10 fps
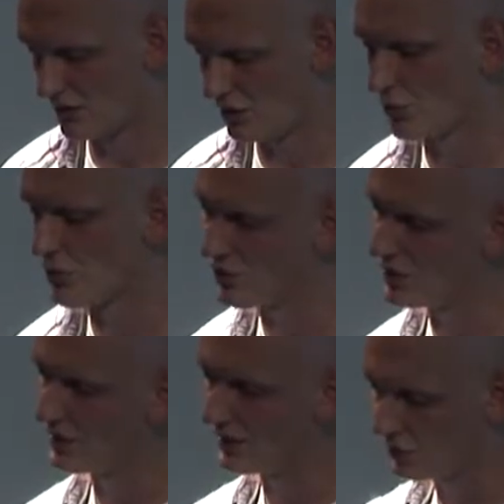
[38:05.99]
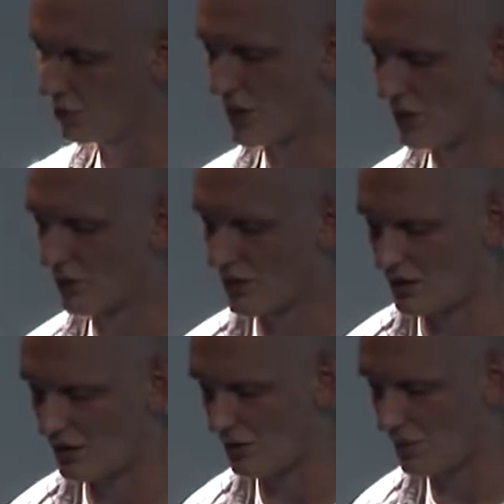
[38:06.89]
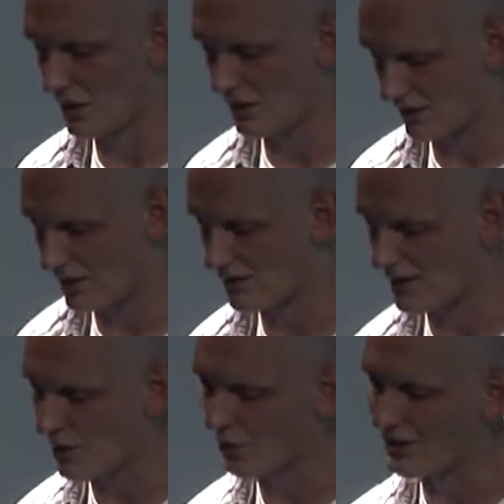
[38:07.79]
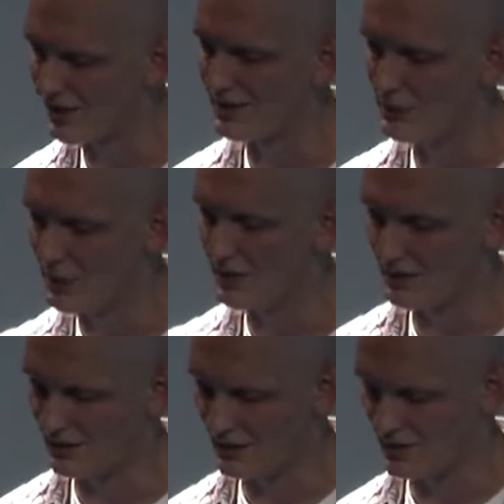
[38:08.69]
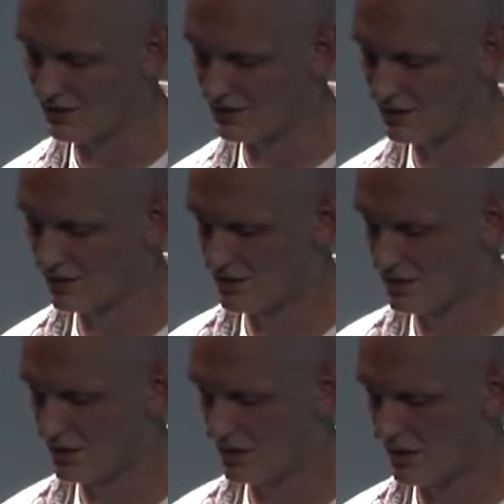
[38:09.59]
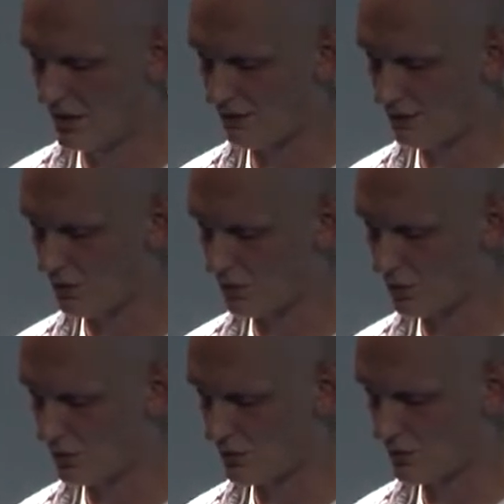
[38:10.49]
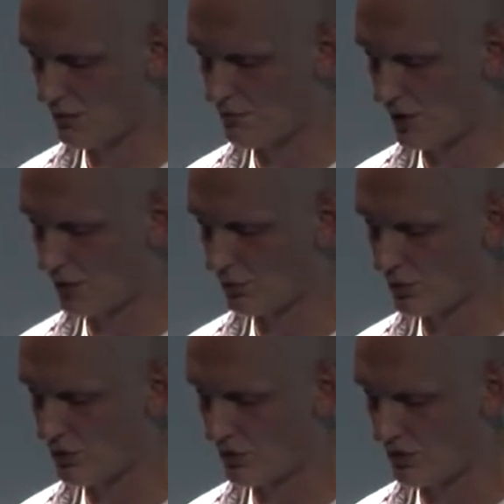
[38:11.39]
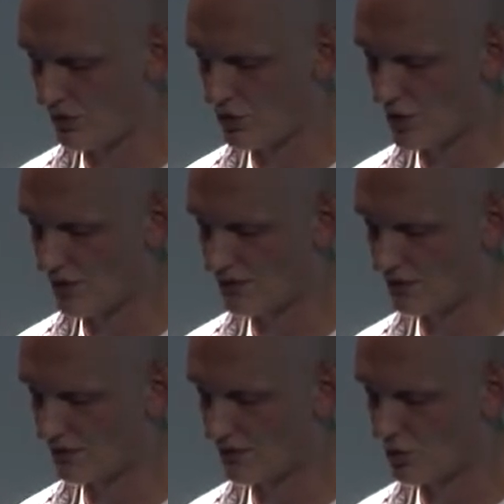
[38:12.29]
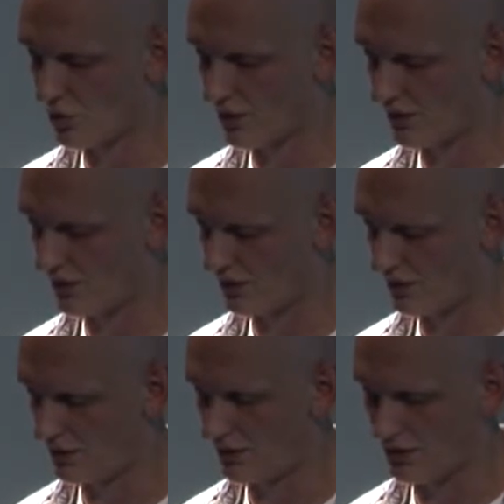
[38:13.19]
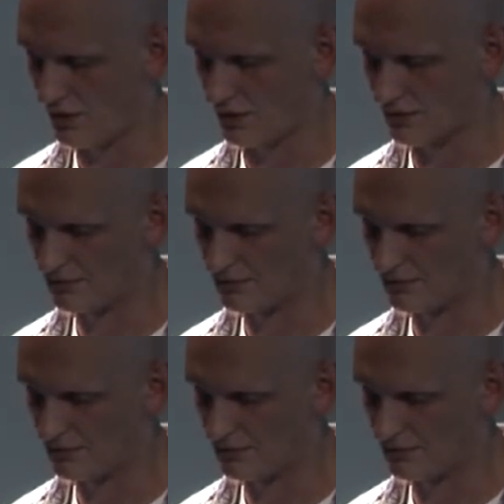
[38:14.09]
You will see later on how can it be, how can it be done. Afterwards, the payload is, is just concatenated here.